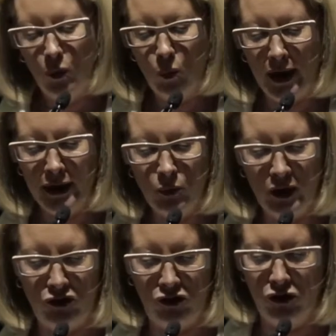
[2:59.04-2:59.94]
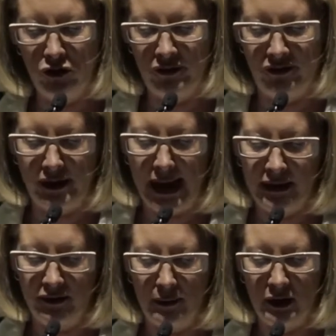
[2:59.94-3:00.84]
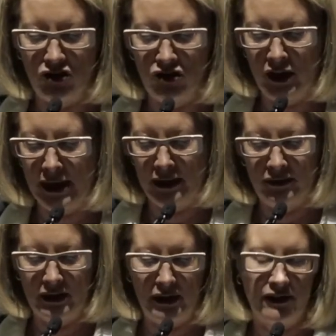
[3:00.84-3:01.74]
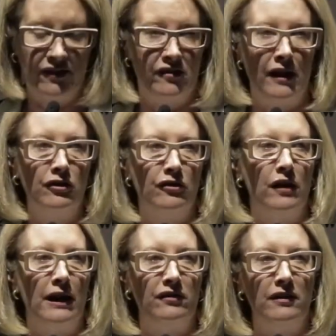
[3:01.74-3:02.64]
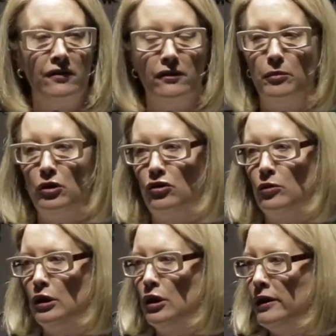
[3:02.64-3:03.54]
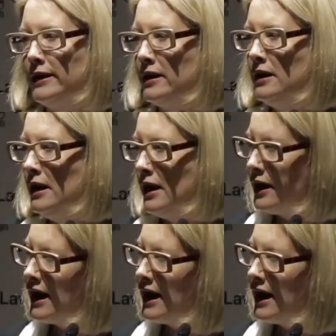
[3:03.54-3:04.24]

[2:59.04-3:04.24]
one in which students and academics shared in an exchange of ideas and mutual learning. And